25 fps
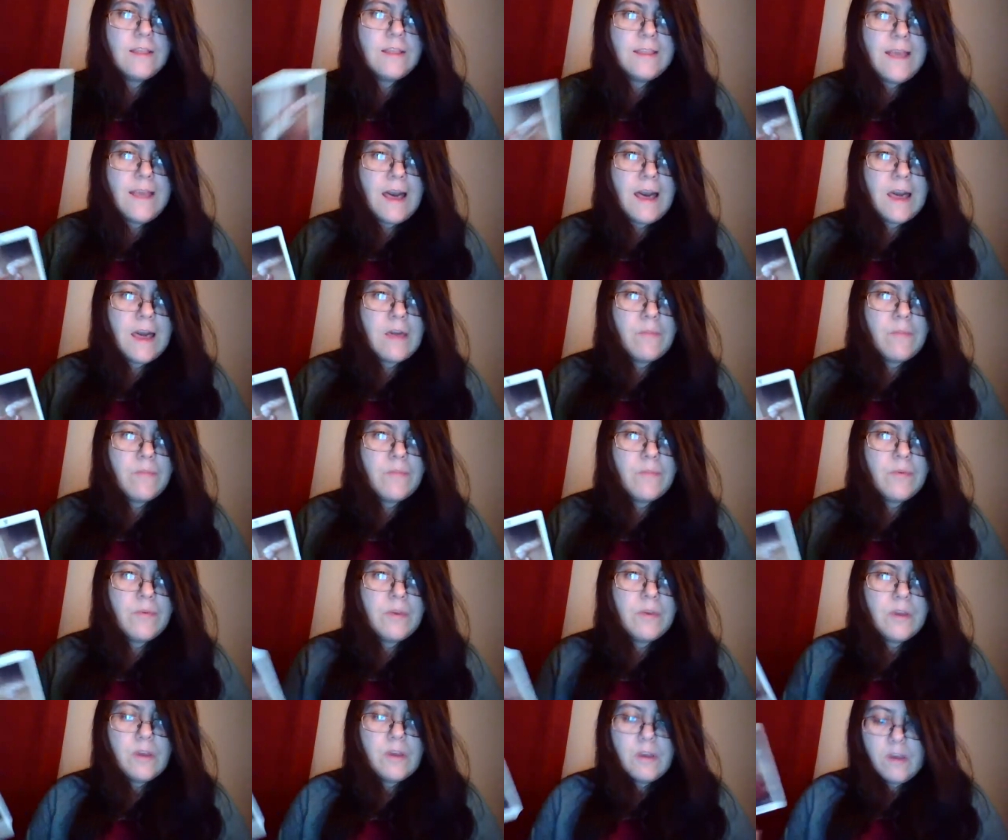type
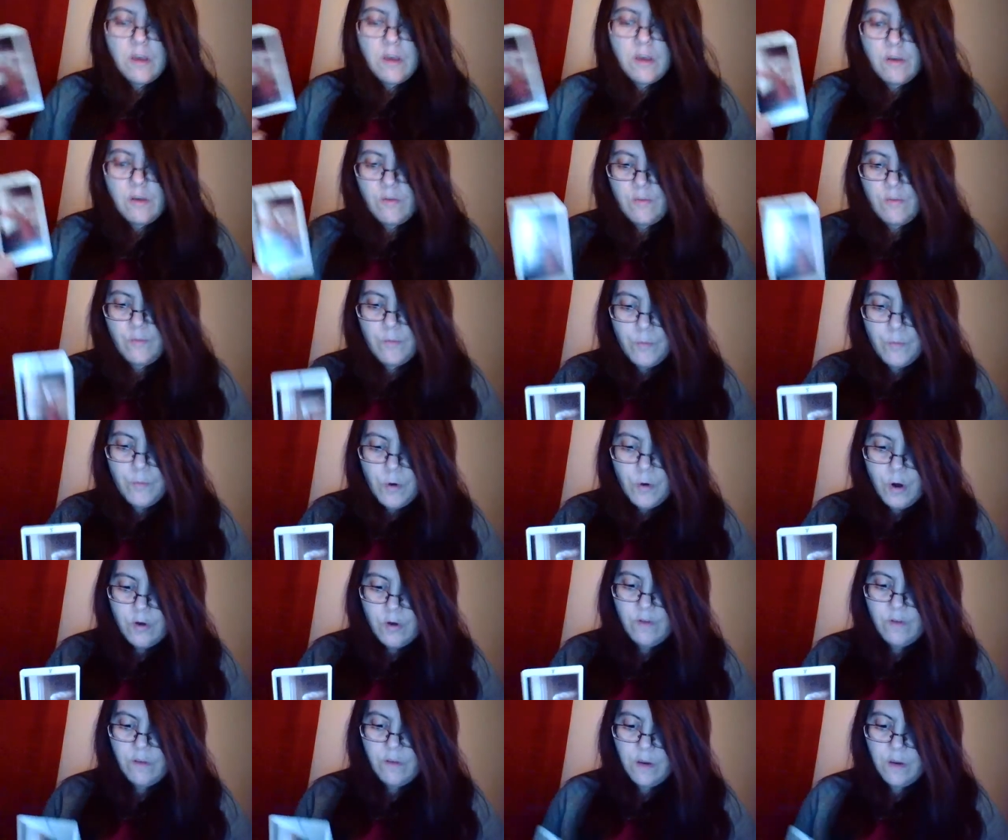of
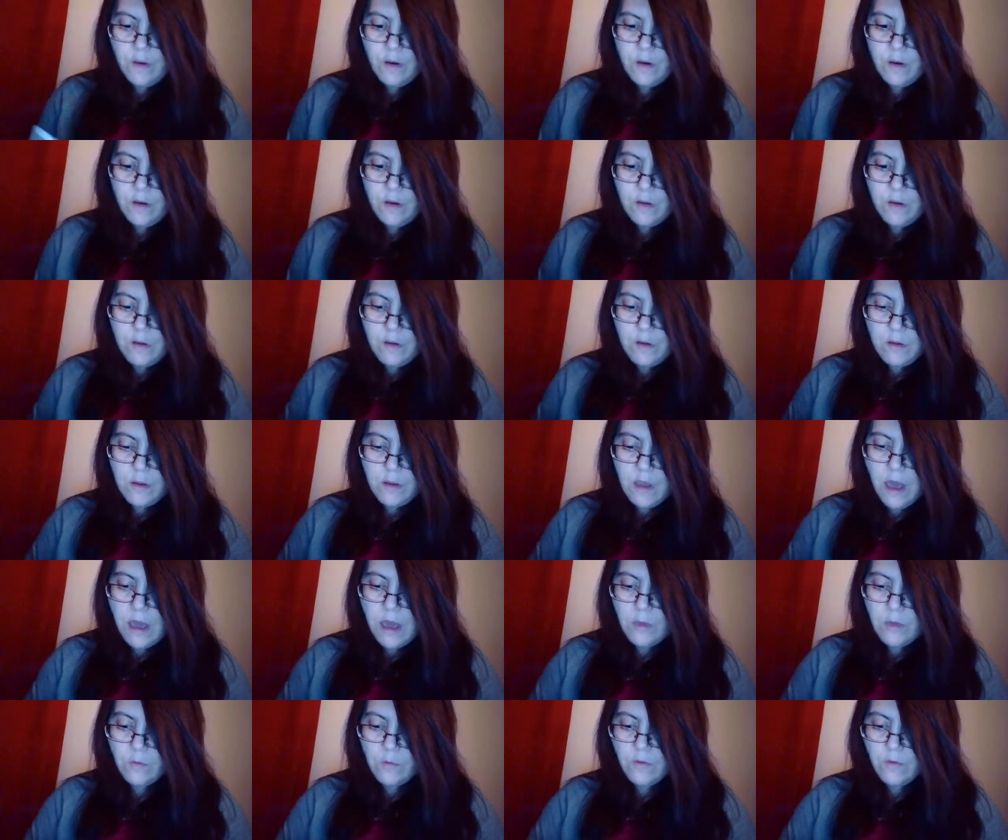person.
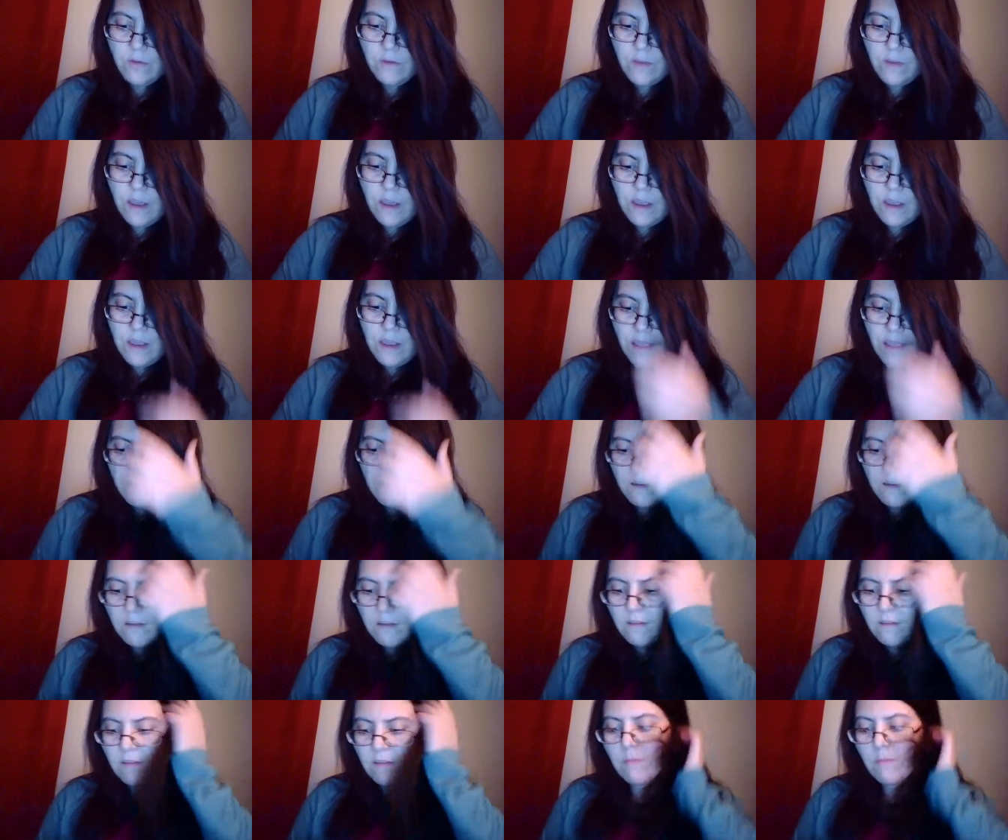I would say that
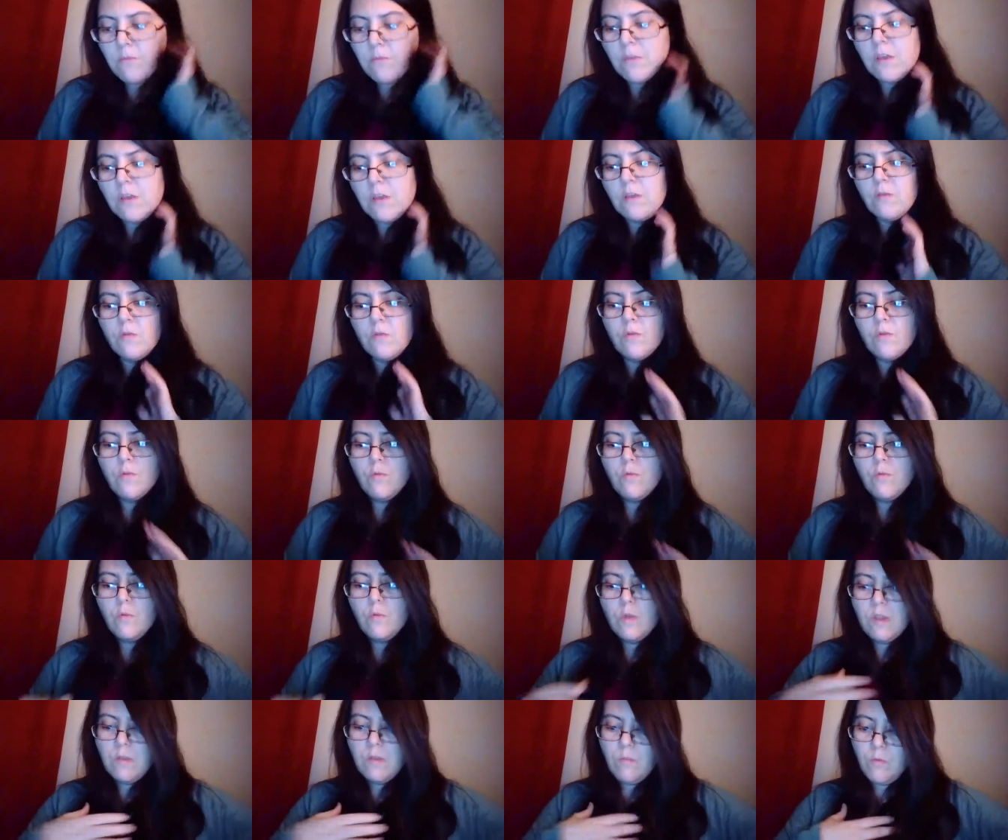something to do
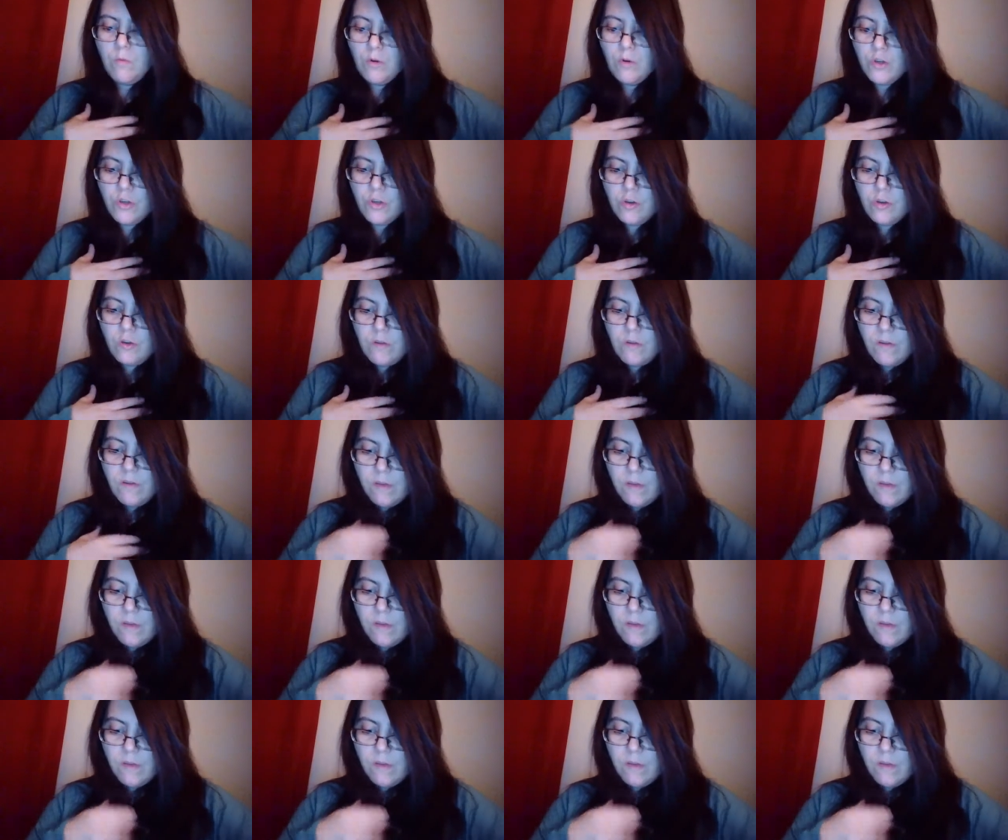with emotional